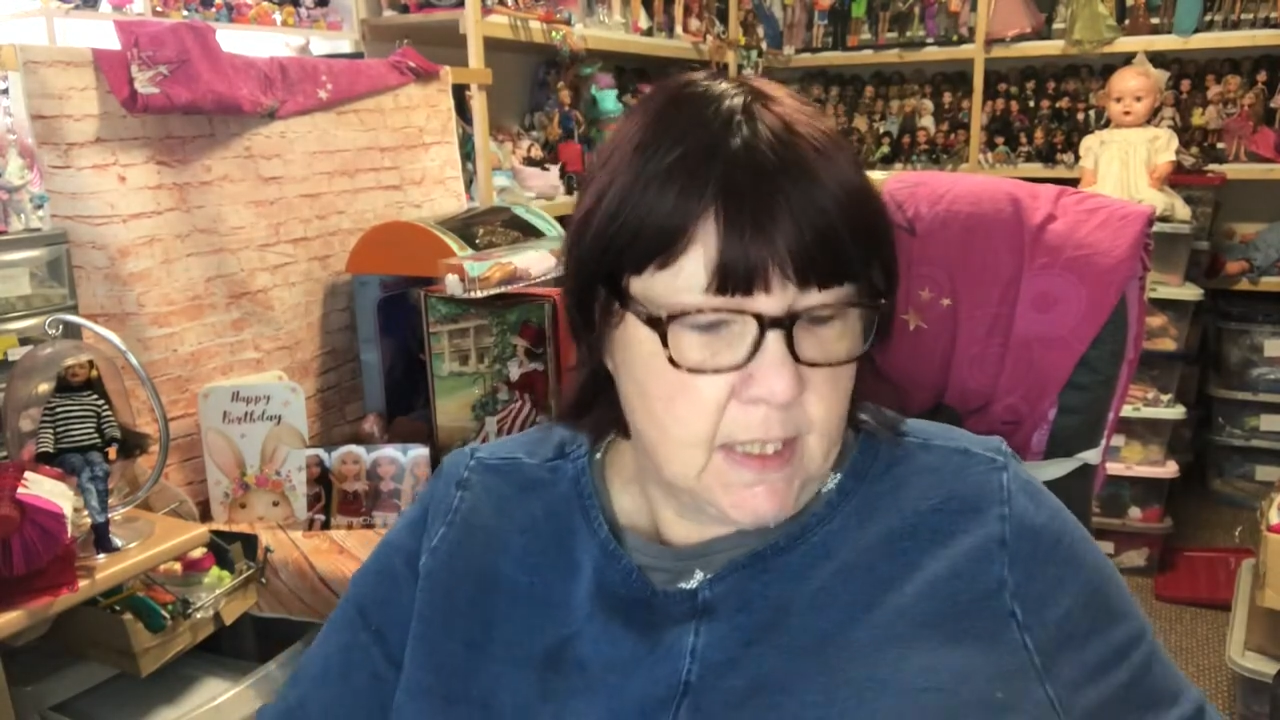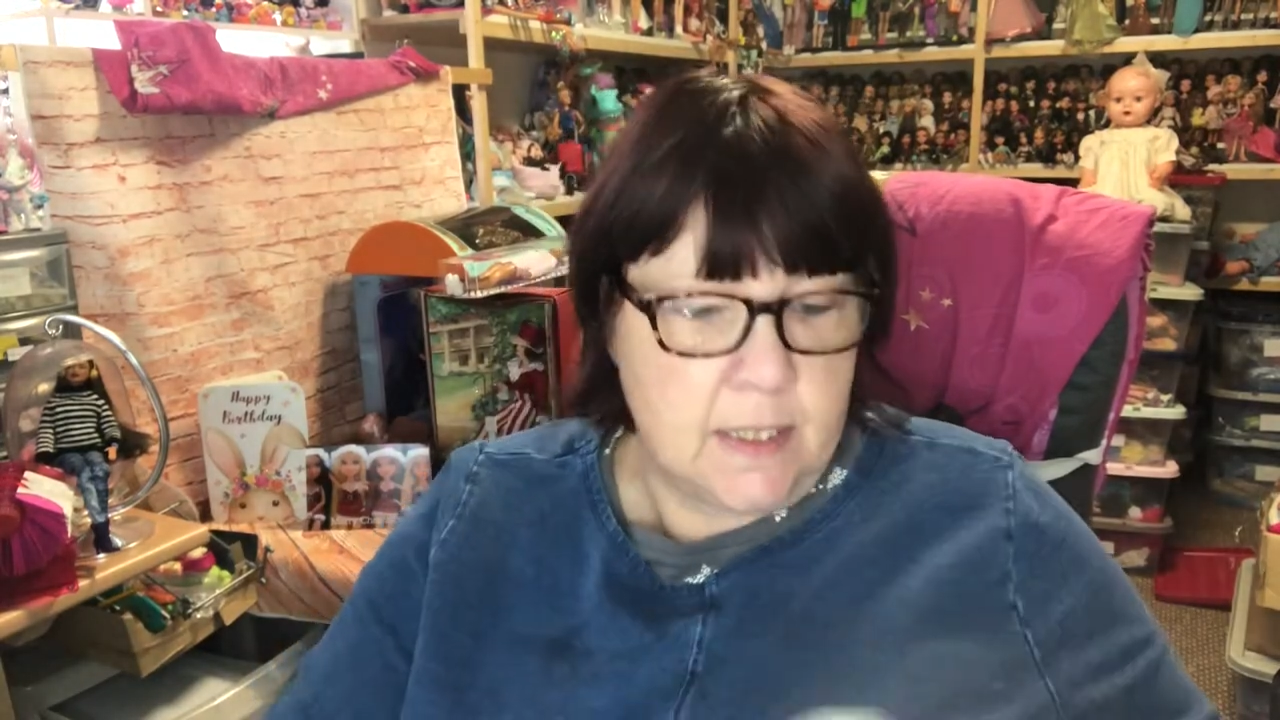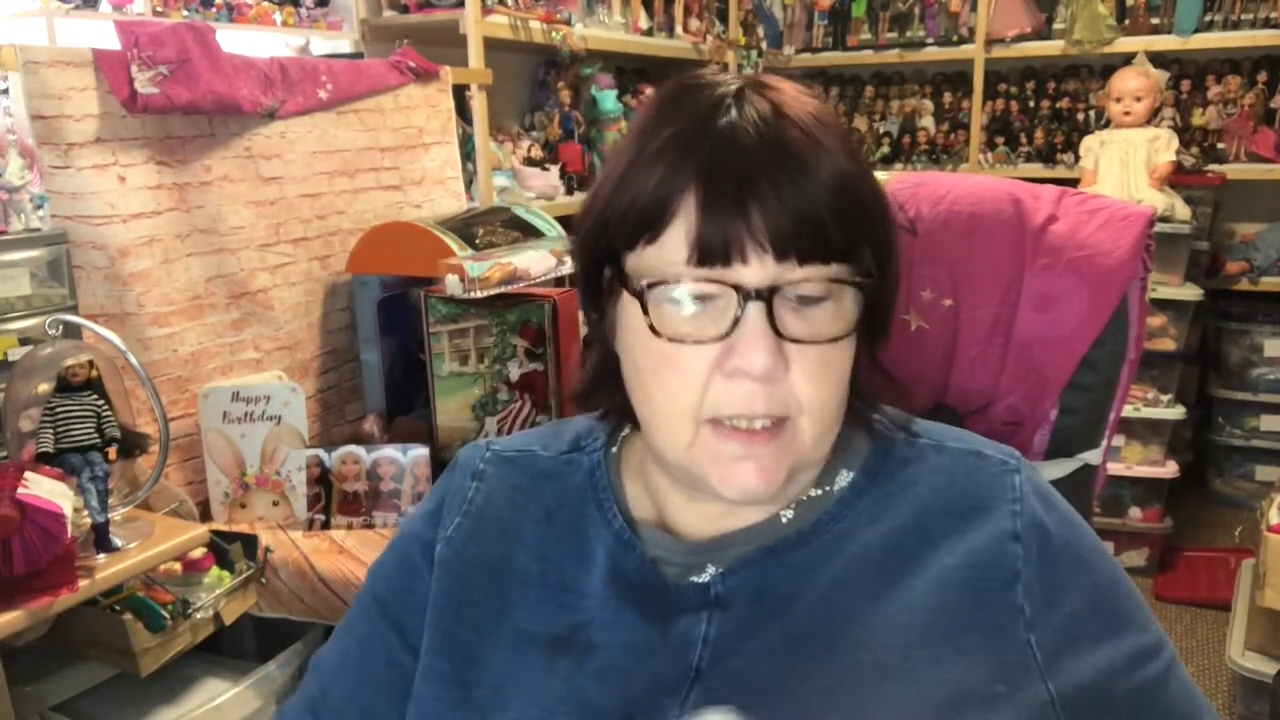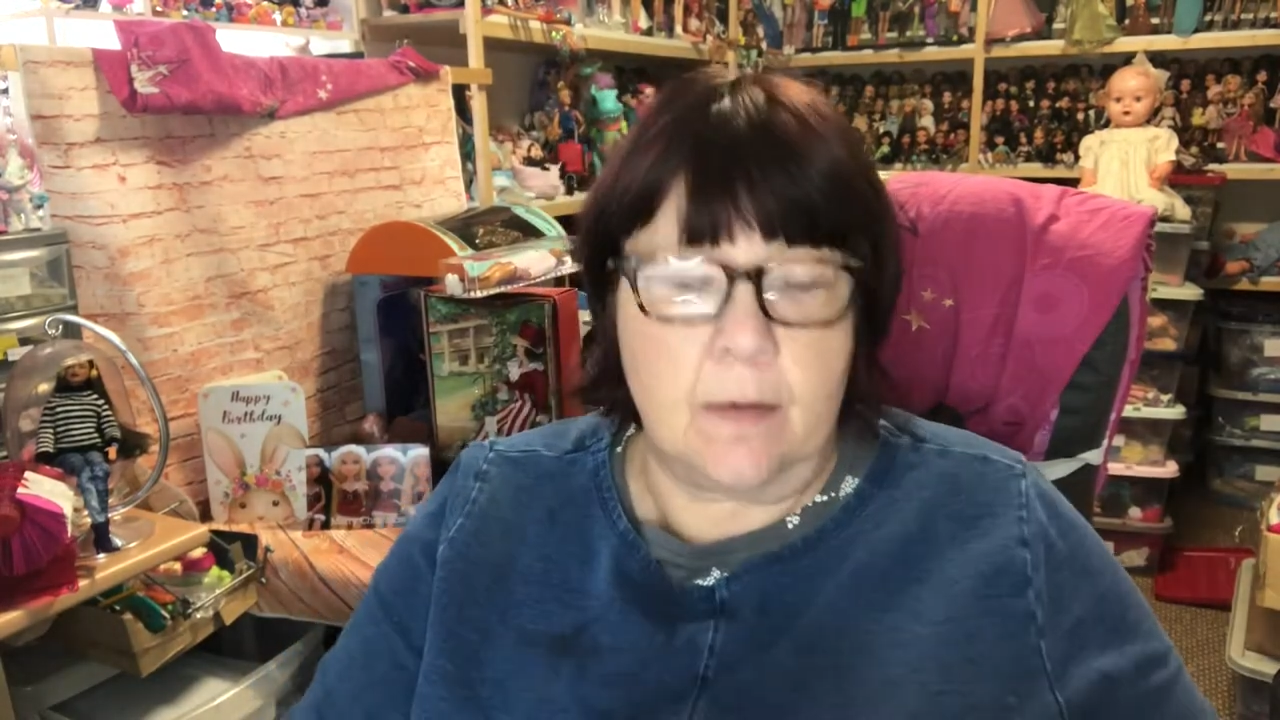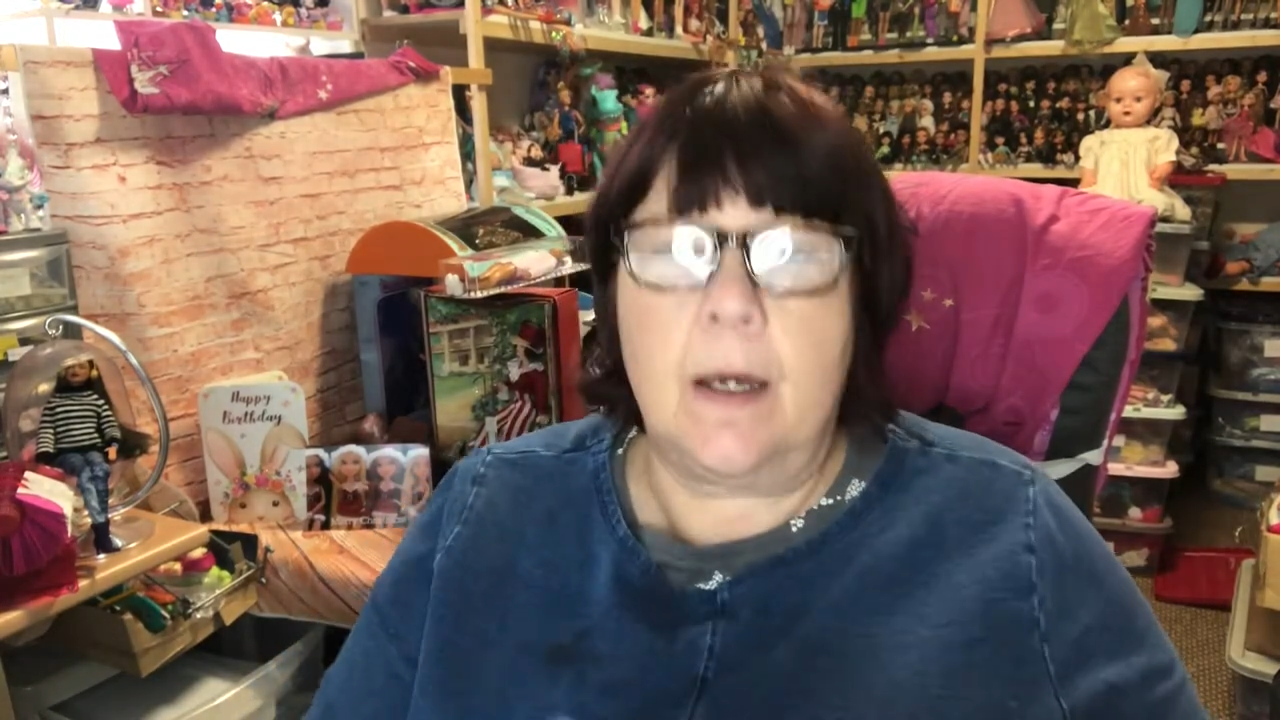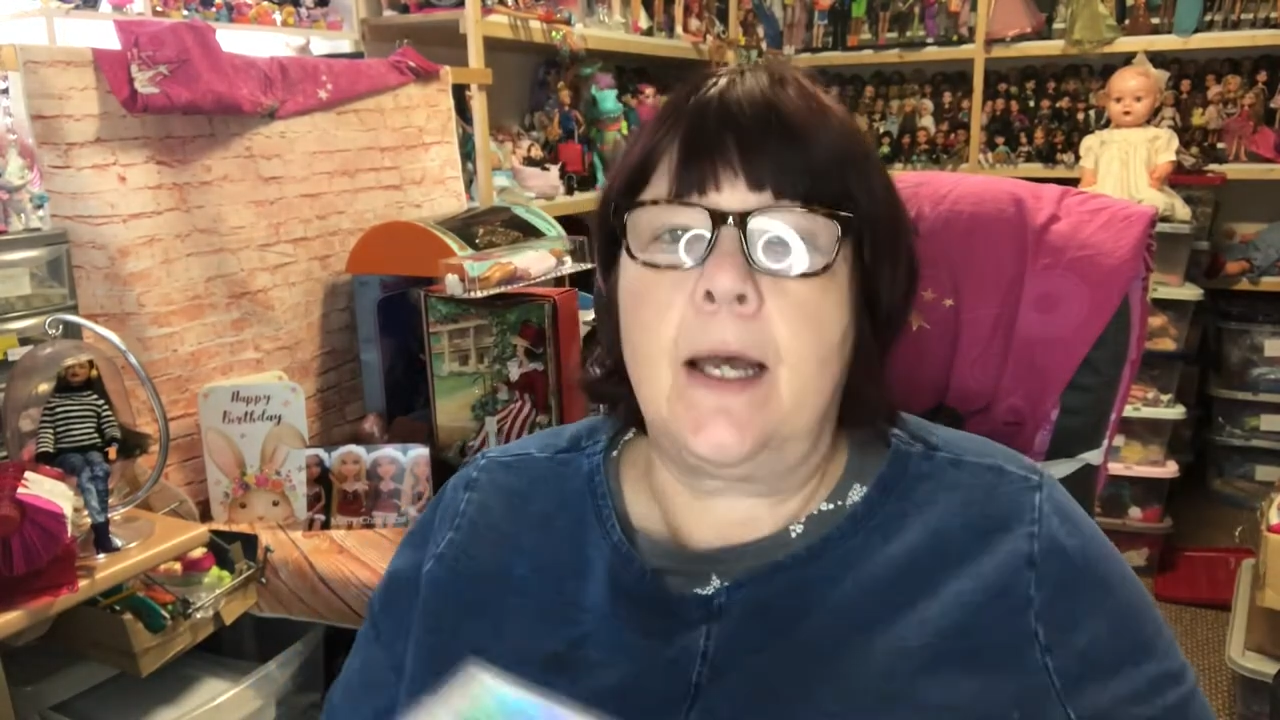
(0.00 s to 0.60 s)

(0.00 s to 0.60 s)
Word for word: So I